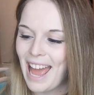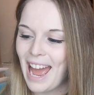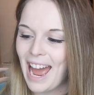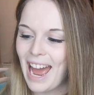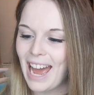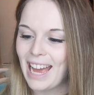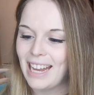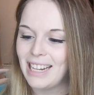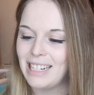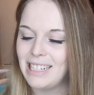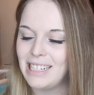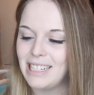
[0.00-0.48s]

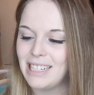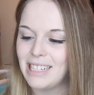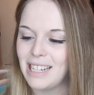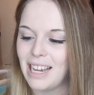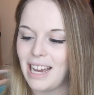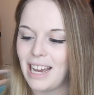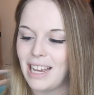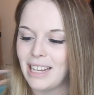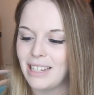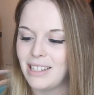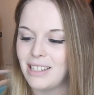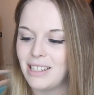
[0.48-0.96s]
And
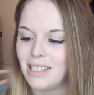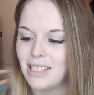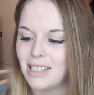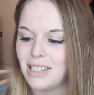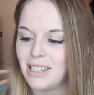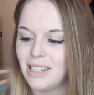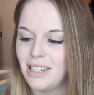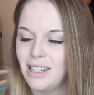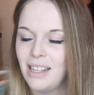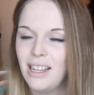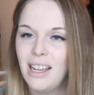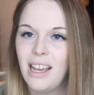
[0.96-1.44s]
I
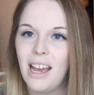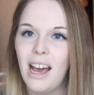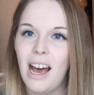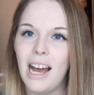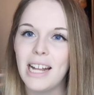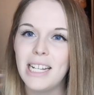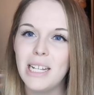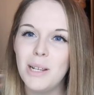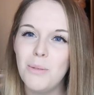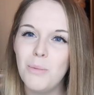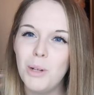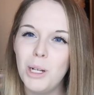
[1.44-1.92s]

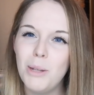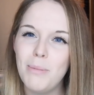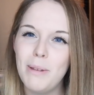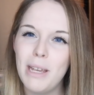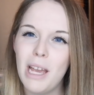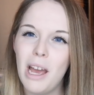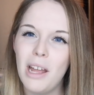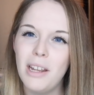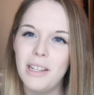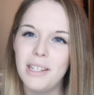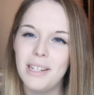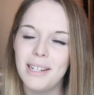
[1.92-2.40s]
didn't want to
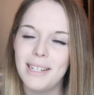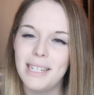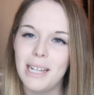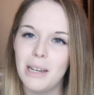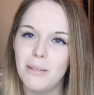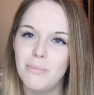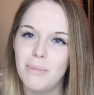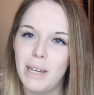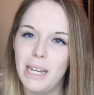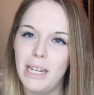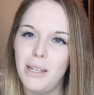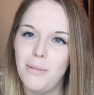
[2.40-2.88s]
be hunting
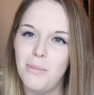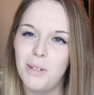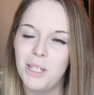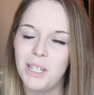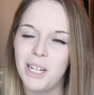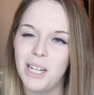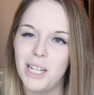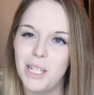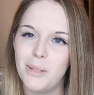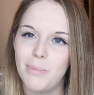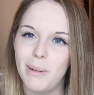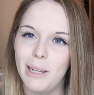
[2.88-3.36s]
down penny
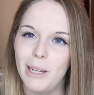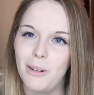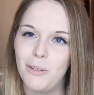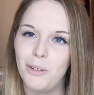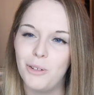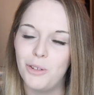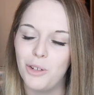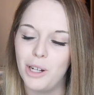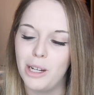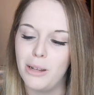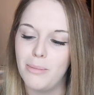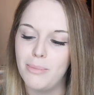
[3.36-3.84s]
machines my whole
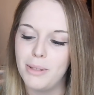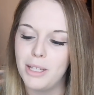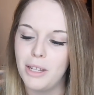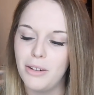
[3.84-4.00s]
trip.